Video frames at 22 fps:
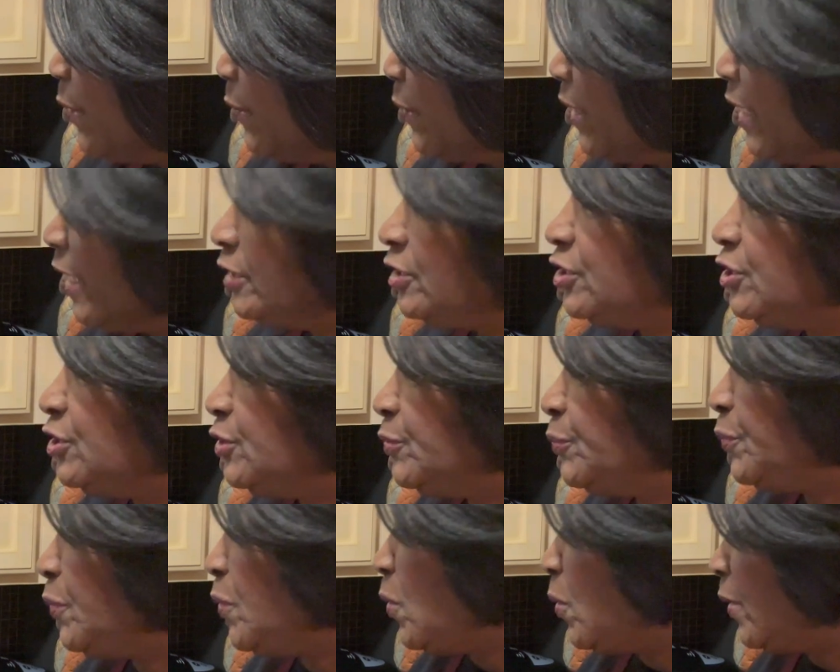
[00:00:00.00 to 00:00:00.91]
got to the
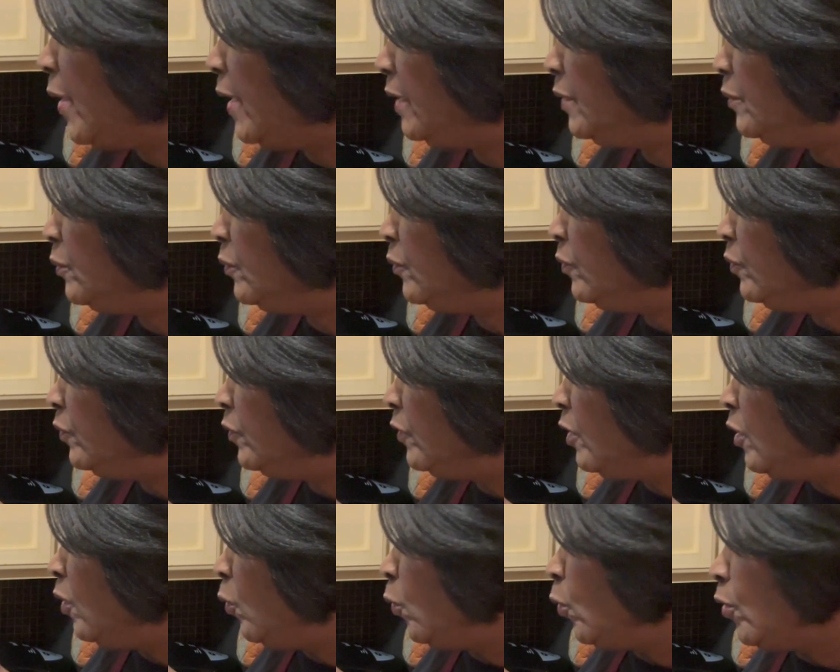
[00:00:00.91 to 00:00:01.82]
point
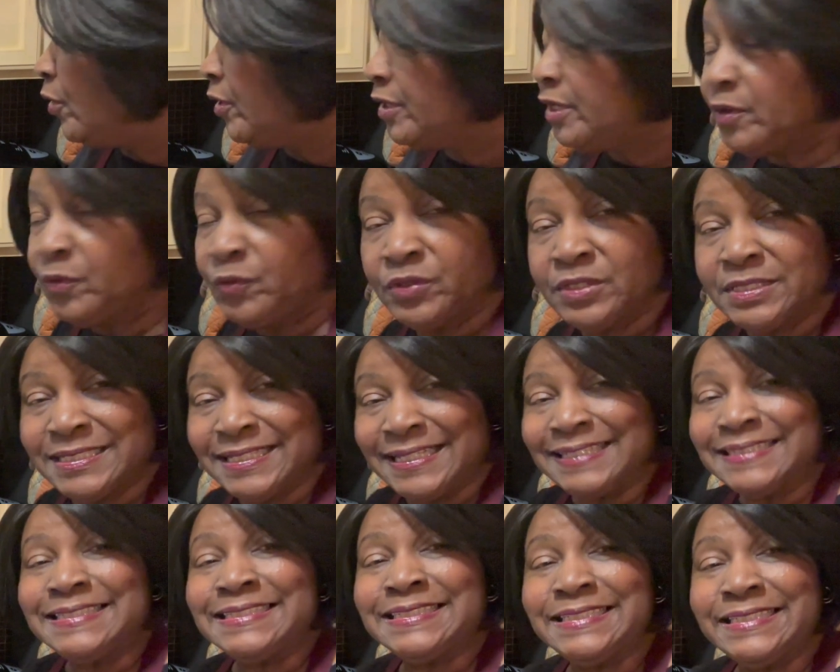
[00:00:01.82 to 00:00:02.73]
where it was
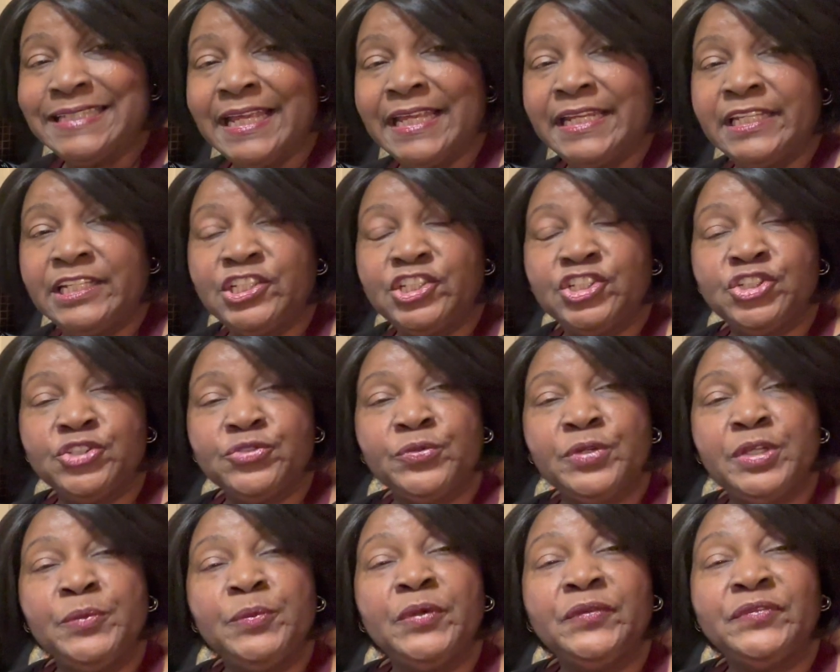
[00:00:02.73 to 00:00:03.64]
a steady
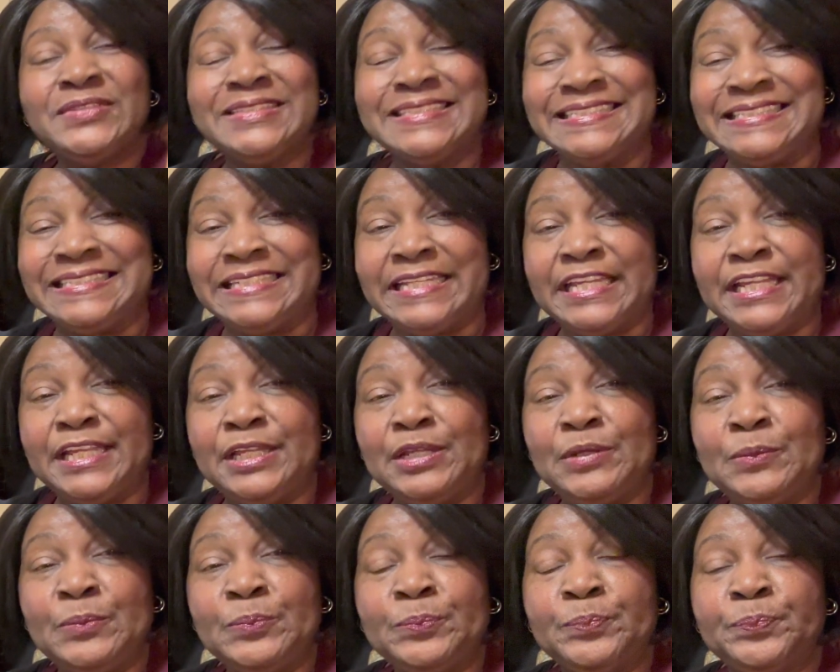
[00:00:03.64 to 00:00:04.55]
stream of
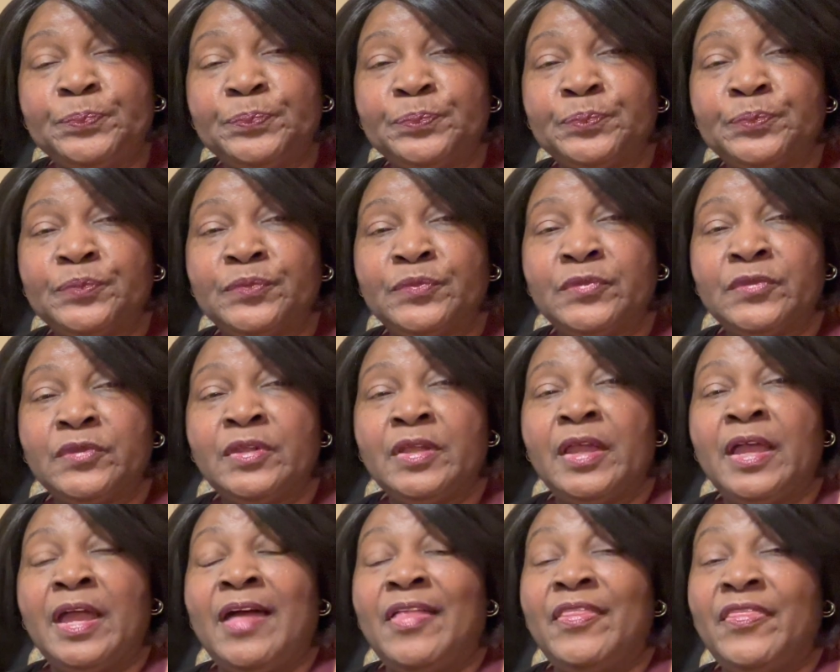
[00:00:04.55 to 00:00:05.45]
steam,
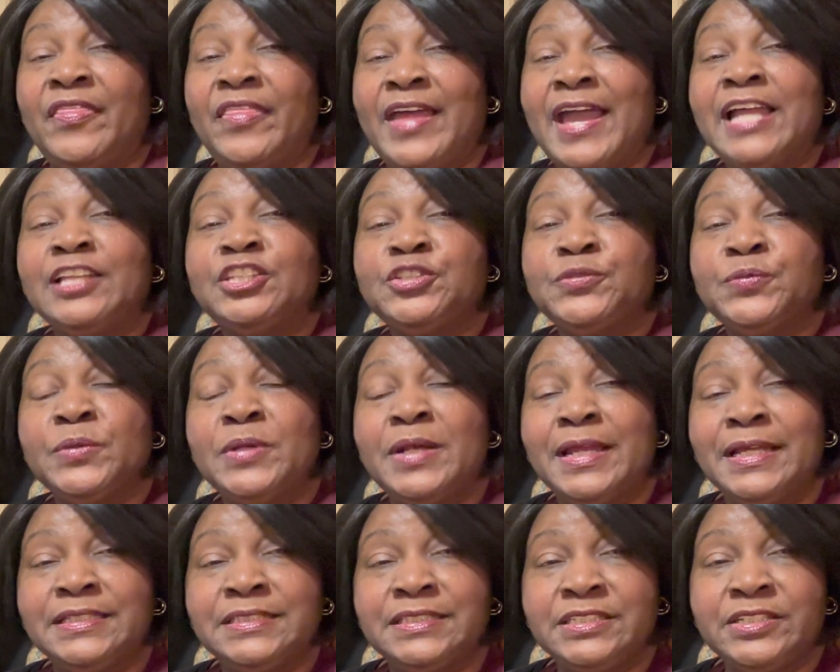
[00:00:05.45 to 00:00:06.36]
that's when
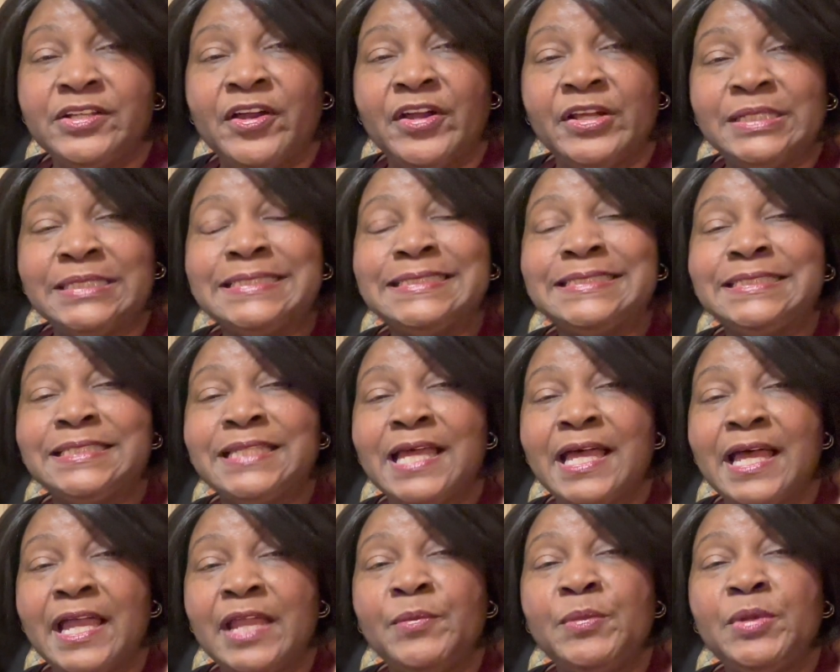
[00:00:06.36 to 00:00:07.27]
I started
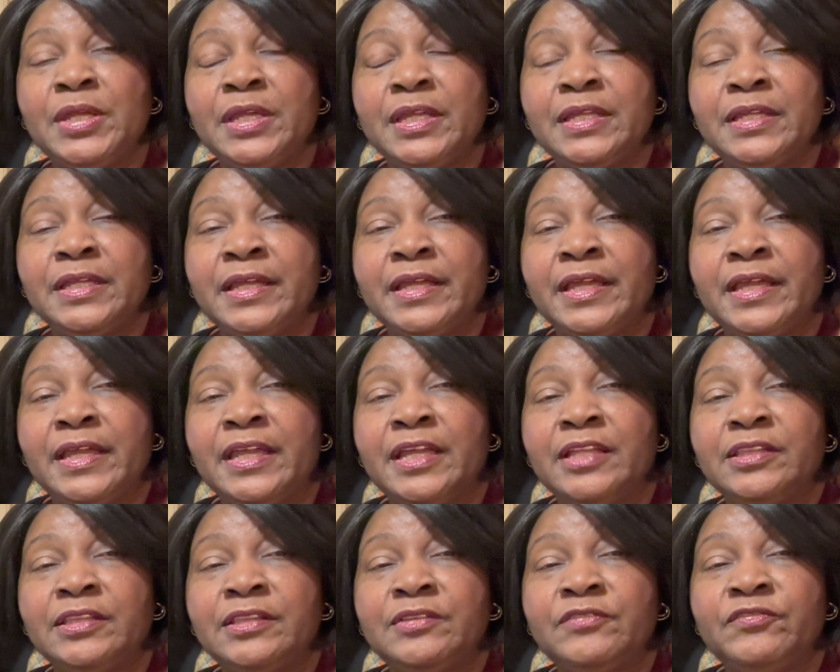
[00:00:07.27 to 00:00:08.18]
timing
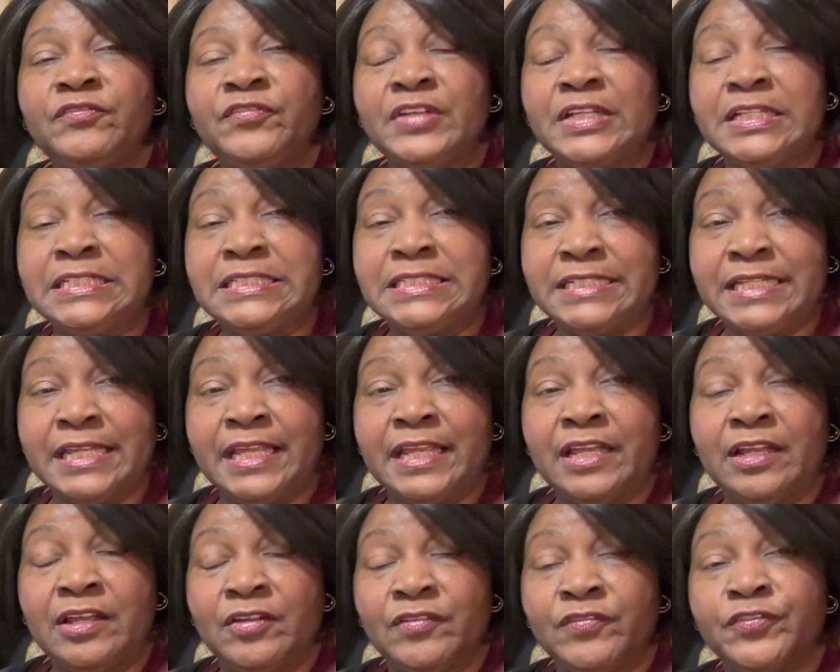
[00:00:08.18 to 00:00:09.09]
it
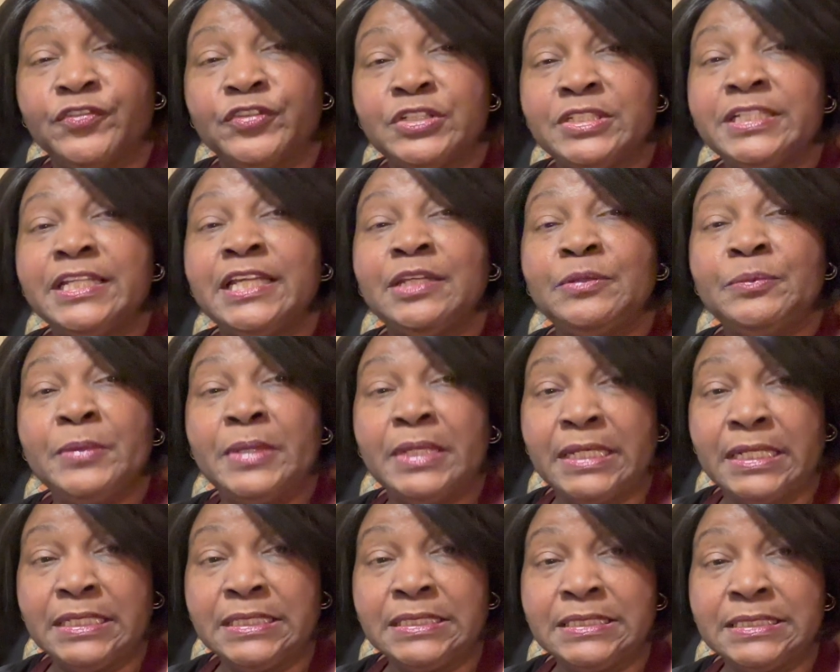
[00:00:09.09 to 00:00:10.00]
venting for 10
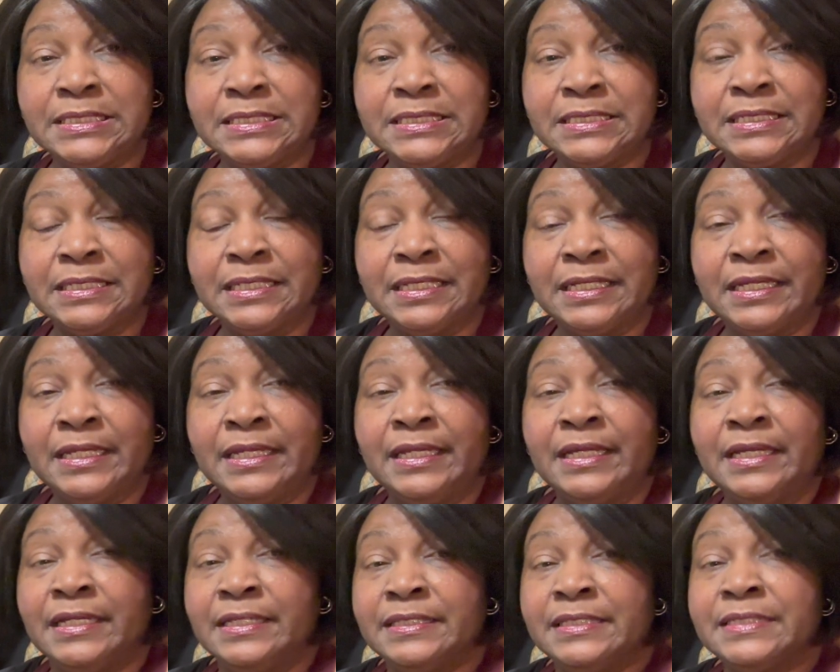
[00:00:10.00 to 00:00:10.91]
minutes.
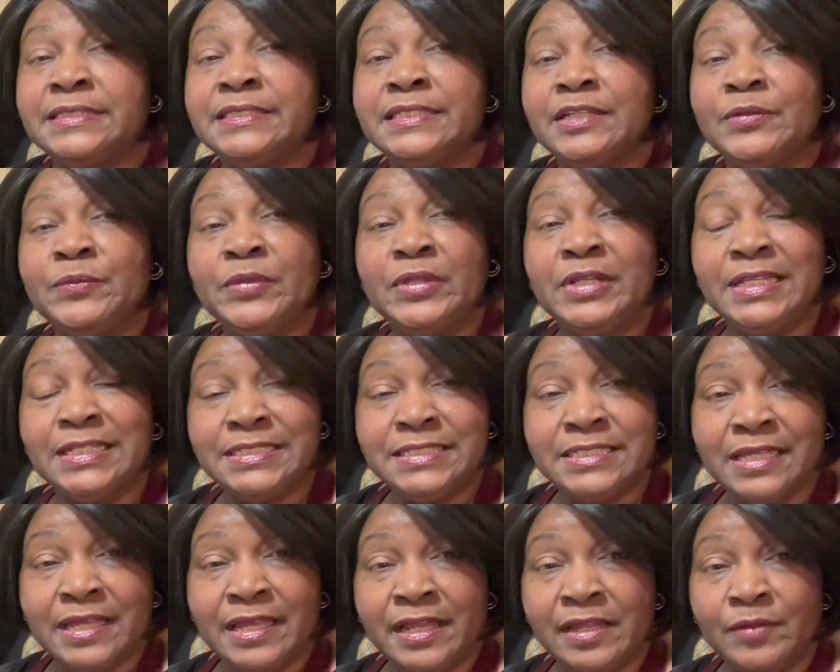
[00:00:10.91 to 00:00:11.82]
The 10-minute
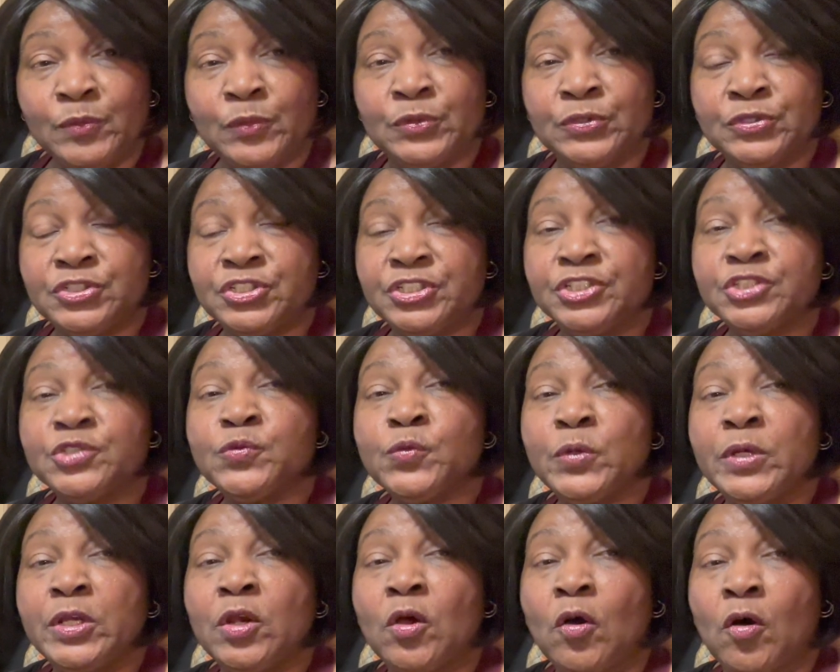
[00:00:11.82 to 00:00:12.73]
timer just
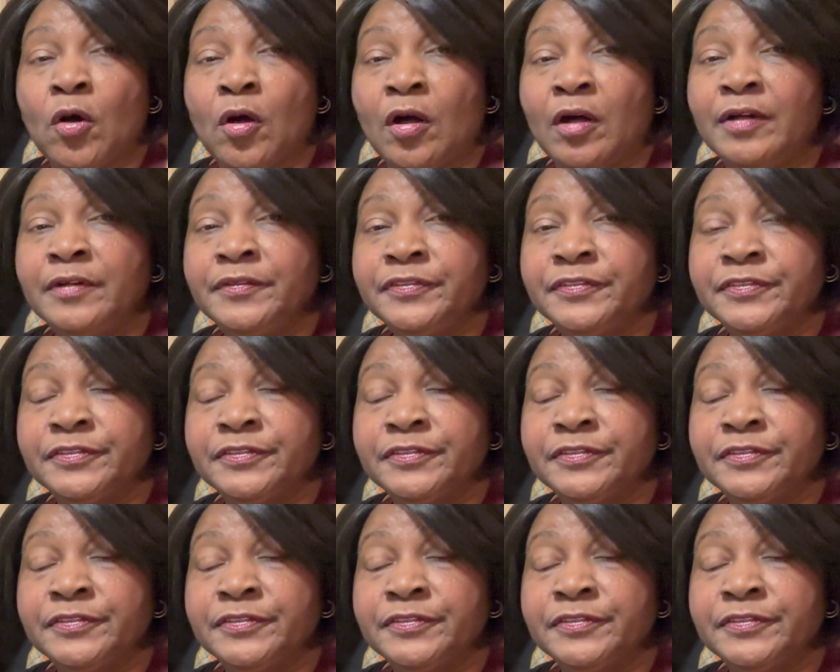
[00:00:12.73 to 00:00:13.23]
went off,